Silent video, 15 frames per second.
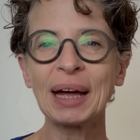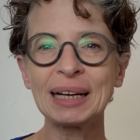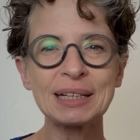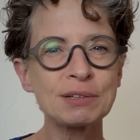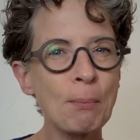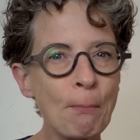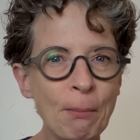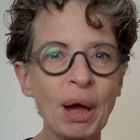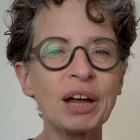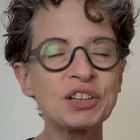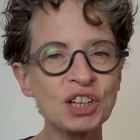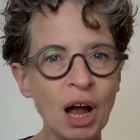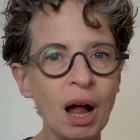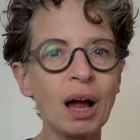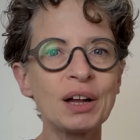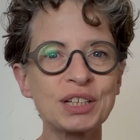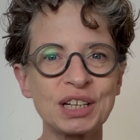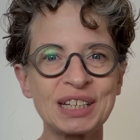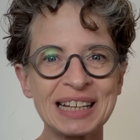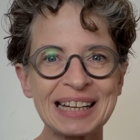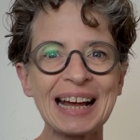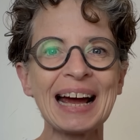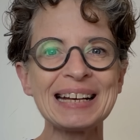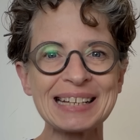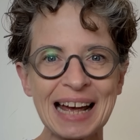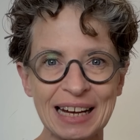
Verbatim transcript: And it's much harder to get